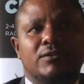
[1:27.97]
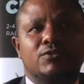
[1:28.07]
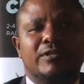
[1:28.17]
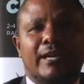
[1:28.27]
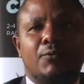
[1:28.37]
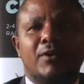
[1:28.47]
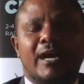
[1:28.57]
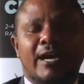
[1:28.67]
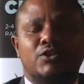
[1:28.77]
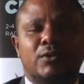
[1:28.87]
Today we
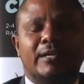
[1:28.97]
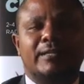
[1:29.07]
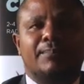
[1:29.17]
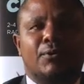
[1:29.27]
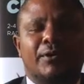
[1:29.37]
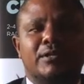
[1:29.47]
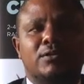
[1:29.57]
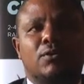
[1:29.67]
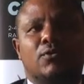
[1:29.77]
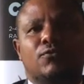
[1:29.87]
are actually at the
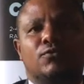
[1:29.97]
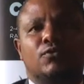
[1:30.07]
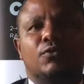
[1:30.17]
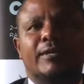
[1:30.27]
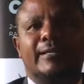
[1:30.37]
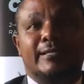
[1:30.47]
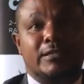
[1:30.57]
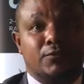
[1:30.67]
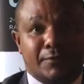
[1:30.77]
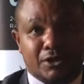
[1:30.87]
point of looking at
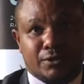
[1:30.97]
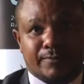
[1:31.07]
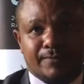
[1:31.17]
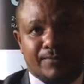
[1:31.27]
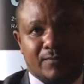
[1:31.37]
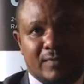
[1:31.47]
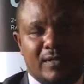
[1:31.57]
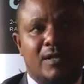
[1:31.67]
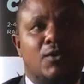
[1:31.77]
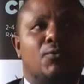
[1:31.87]
innovation.
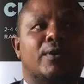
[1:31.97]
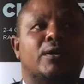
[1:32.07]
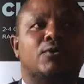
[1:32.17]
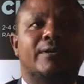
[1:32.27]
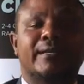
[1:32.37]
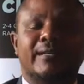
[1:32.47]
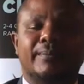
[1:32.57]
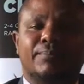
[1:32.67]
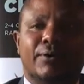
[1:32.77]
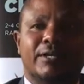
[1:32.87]
We are looking at the
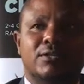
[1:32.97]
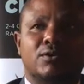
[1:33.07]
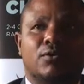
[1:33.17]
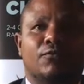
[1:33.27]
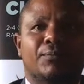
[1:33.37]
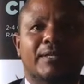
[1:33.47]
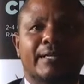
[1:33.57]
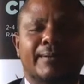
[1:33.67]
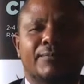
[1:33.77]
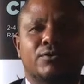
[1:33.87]
point of
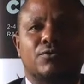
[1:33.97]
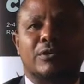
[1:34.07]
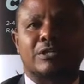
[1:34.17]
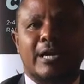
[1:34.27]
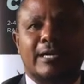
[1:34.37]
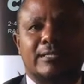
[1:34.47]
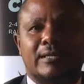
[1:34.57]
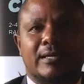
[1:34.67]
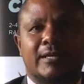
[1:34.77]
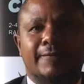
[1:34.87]
being able to attract
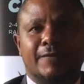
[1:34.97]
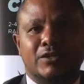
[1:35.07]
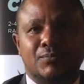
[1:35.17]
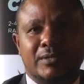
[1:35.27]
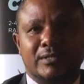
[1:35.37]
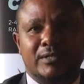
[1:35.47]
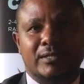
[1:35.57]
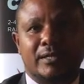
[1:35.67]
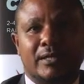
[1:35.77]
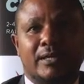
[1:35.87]
investments
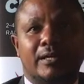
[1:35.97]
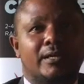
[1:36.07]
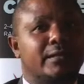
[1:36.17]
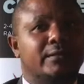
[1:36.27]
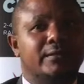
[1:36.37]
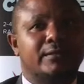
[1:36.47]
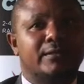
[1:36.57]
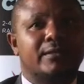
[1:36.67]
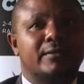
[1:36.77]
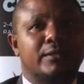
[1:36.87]
in
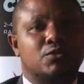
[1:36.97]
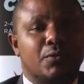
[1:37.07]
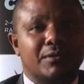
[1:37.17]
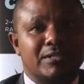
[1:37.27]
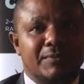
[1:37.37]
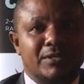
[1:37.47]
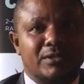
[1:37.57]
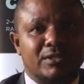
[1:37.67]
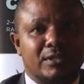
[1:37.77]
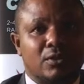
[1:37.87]
the tourism
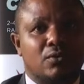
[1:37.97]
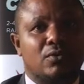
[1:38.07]
industry